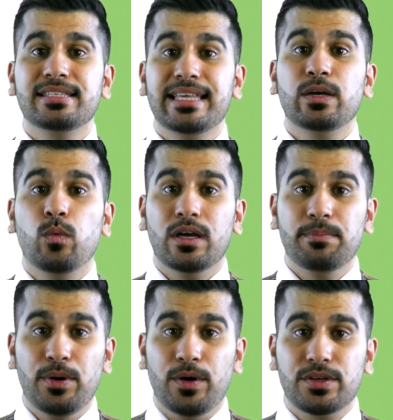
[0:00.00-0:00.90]
Tick
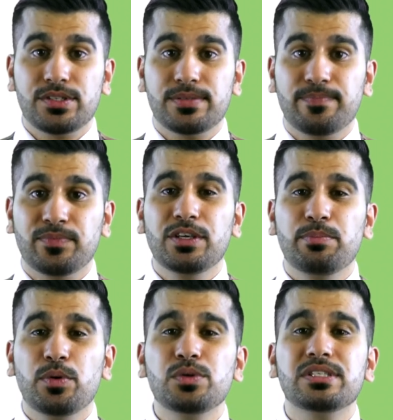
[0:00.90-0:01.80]
one box. You
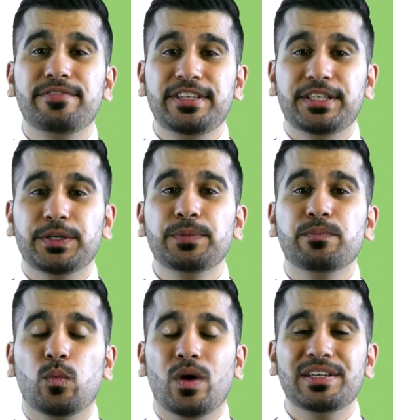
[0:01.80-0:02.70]
can pause the video
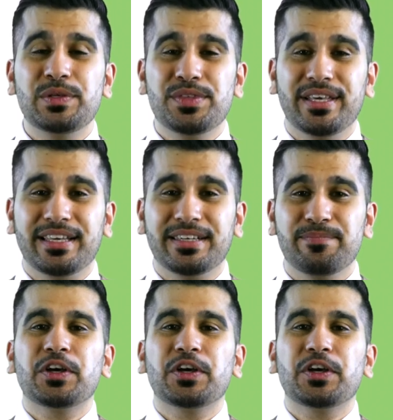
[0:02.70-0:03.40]
while you think.